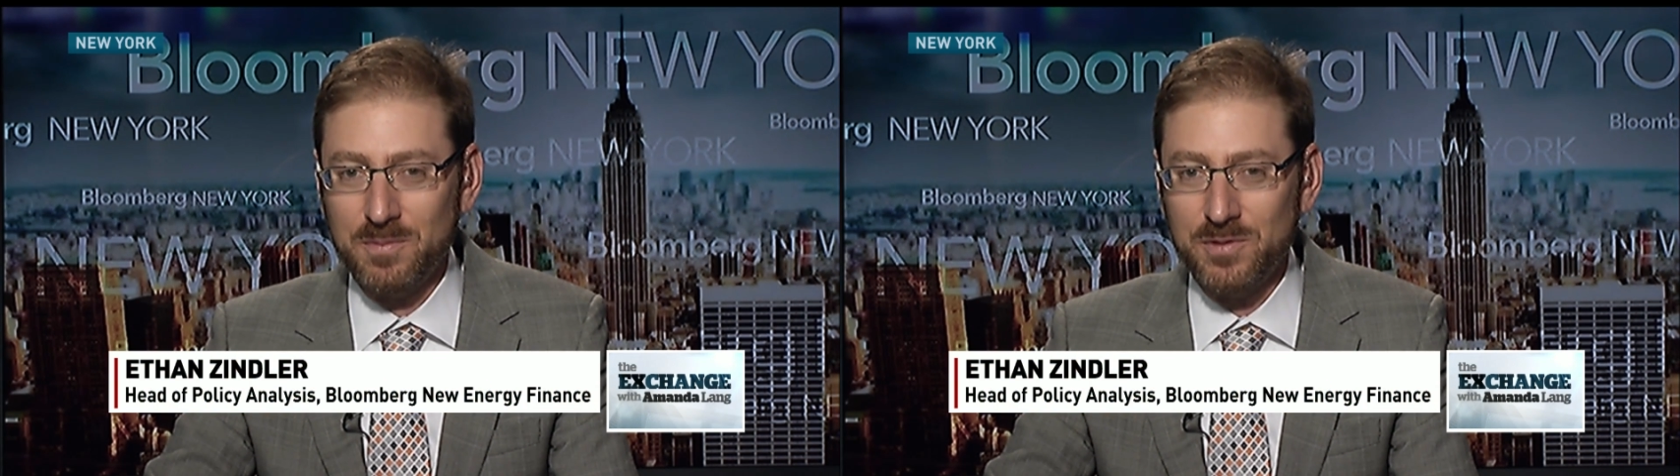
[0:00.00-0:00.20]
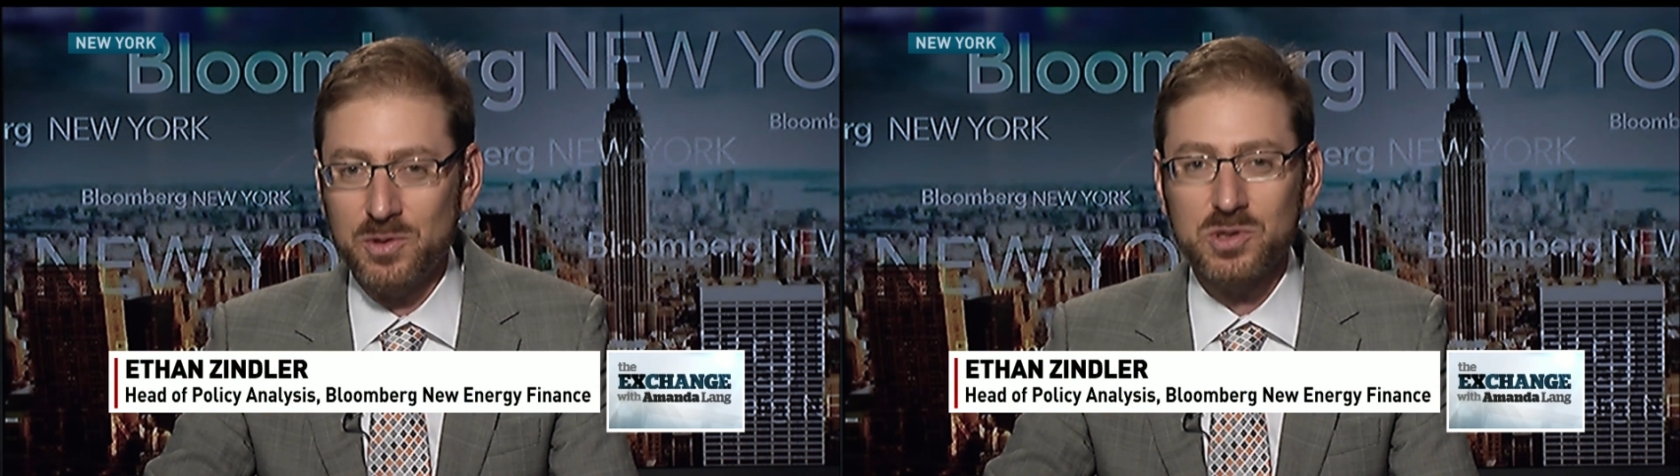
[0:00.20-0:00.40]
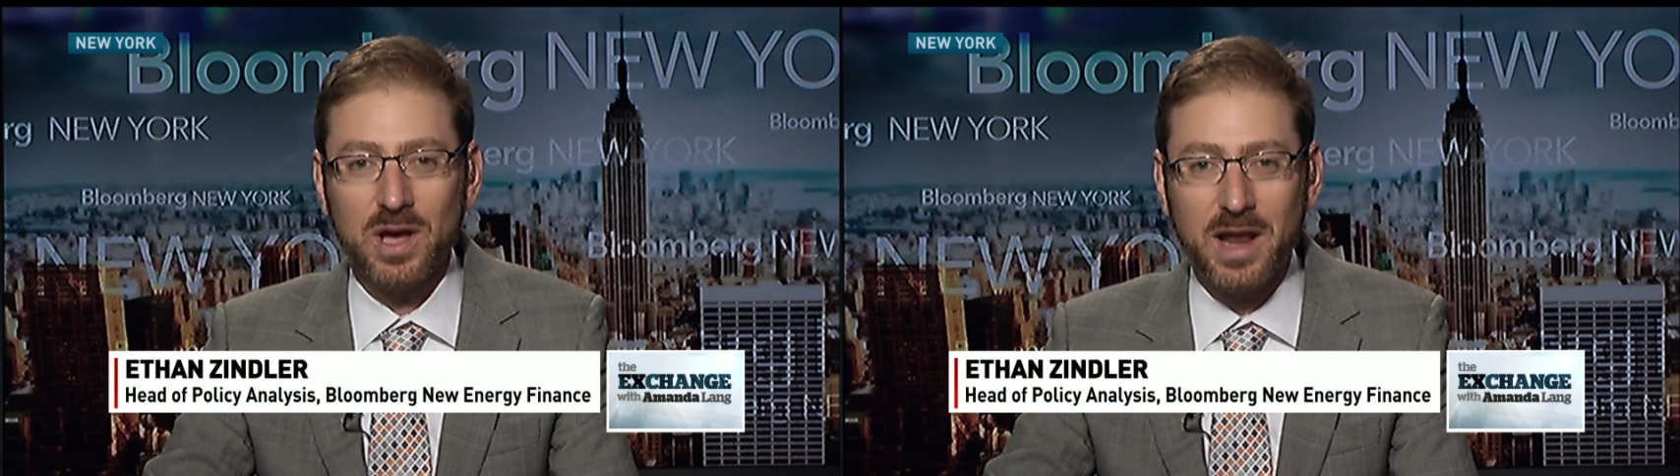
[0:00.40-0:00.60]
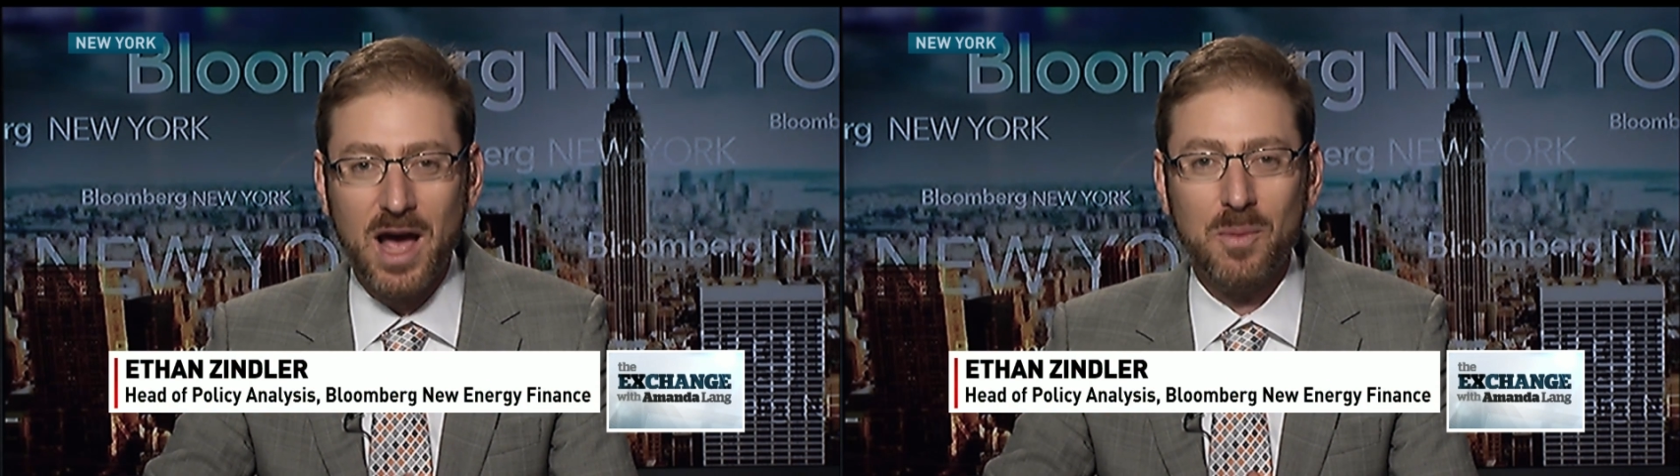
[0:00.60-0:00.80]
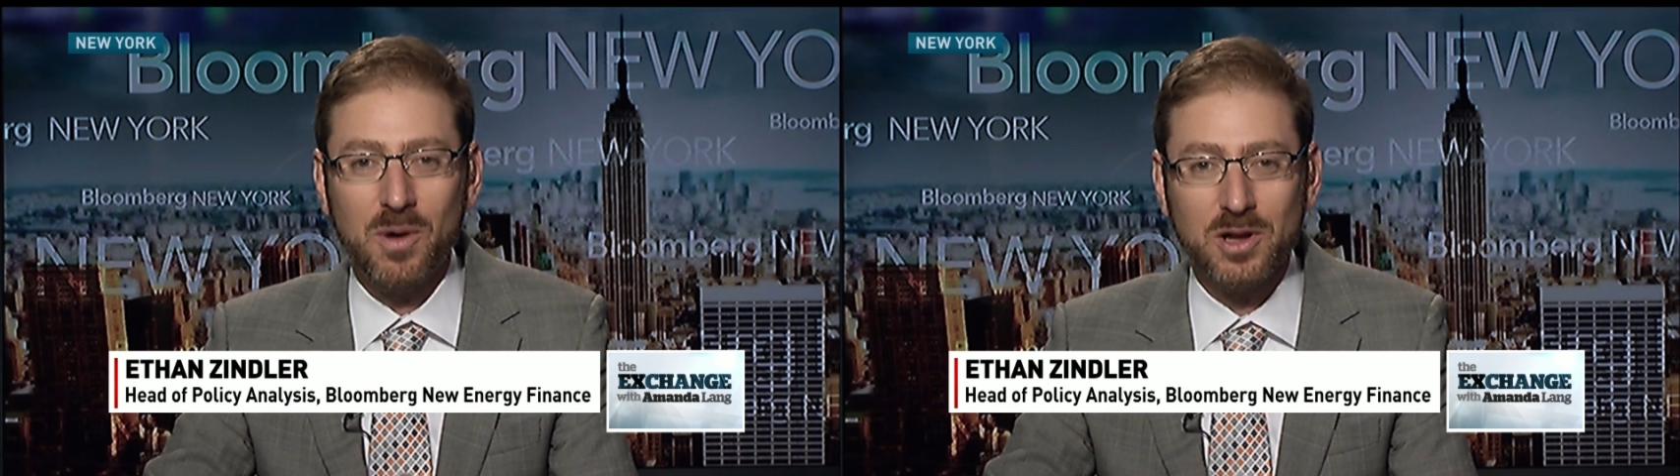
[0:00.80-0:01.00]
views on
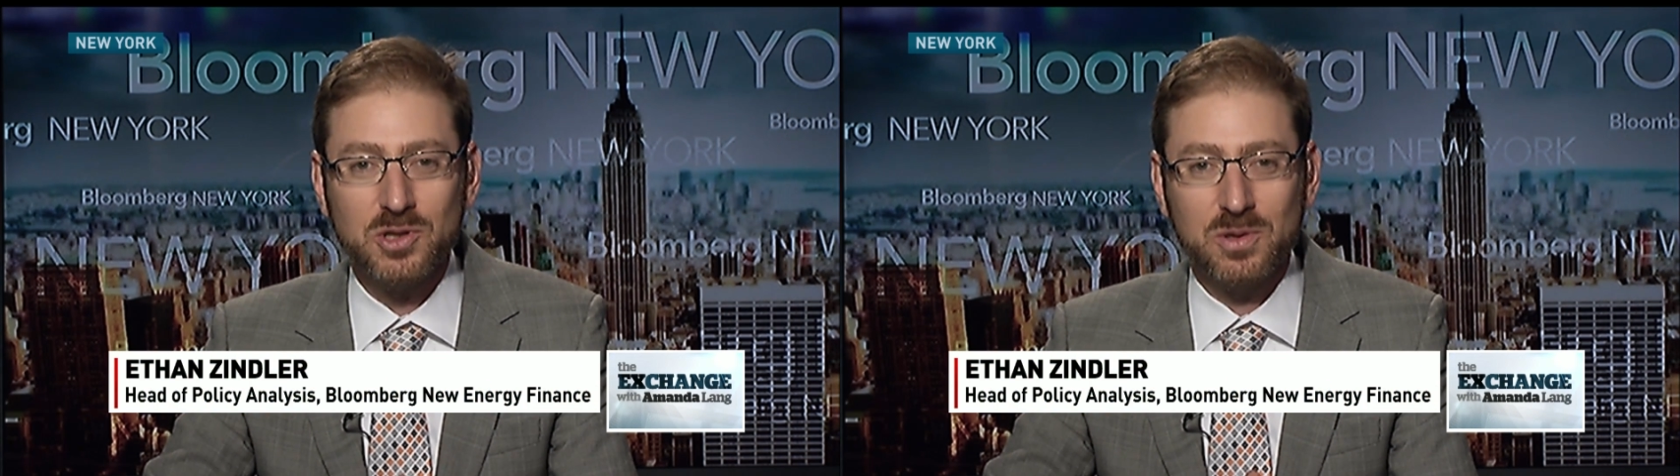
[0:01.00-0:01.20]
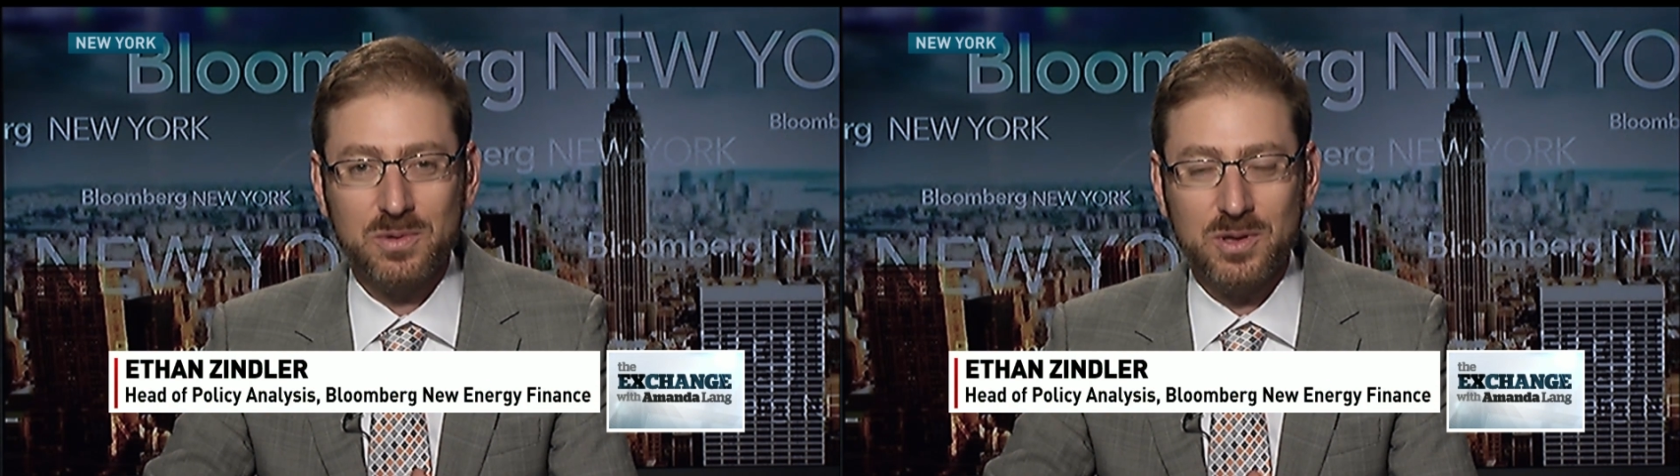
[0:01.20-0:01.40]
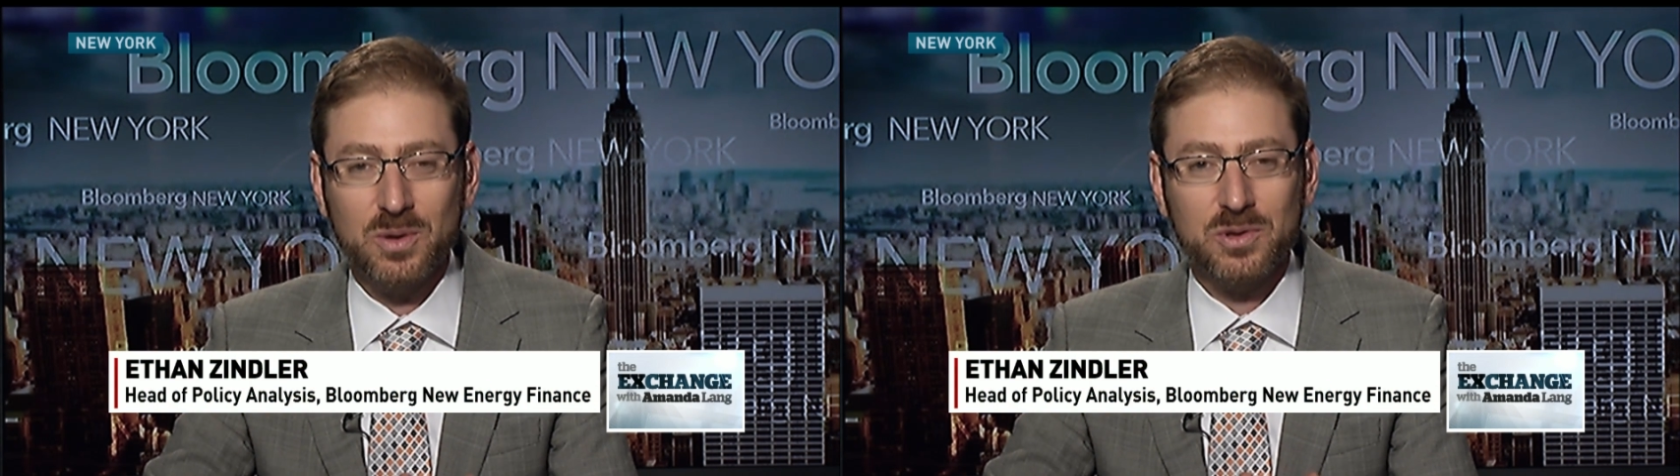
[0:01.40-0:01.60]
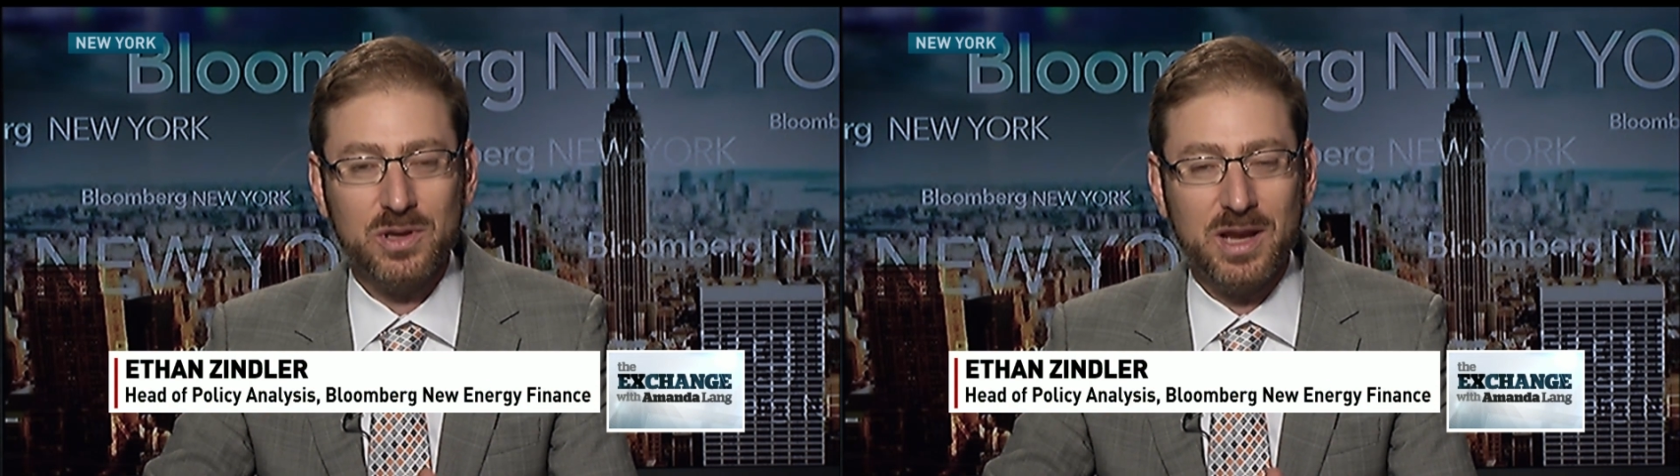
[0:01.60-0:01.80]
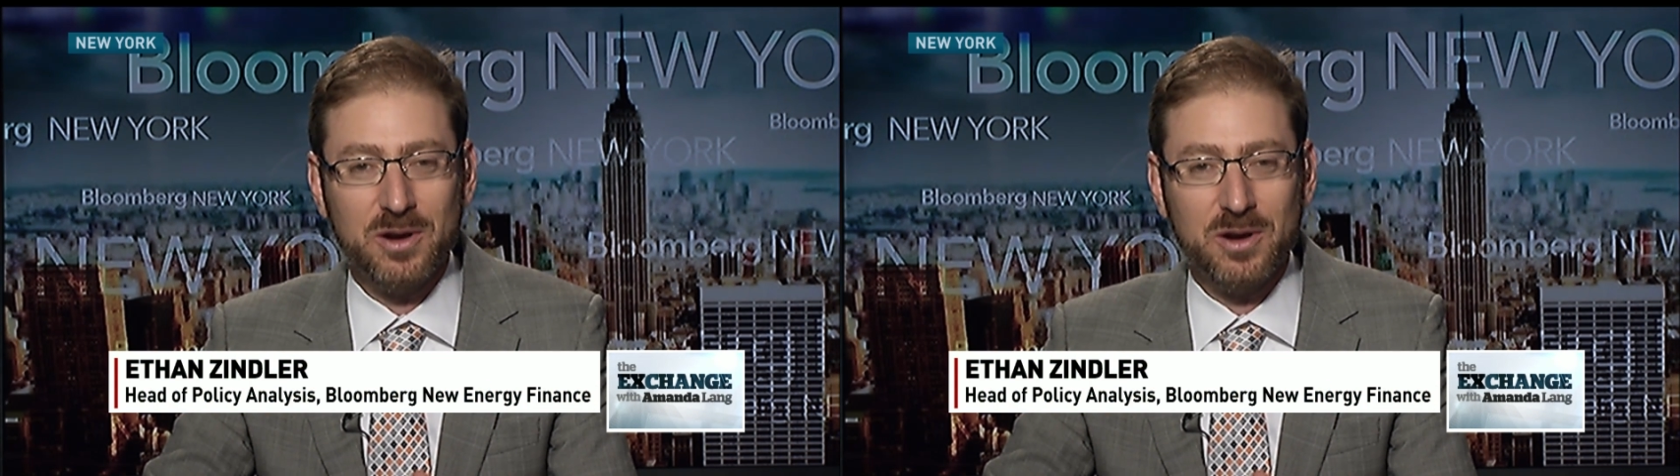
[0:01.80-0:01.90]
how much clean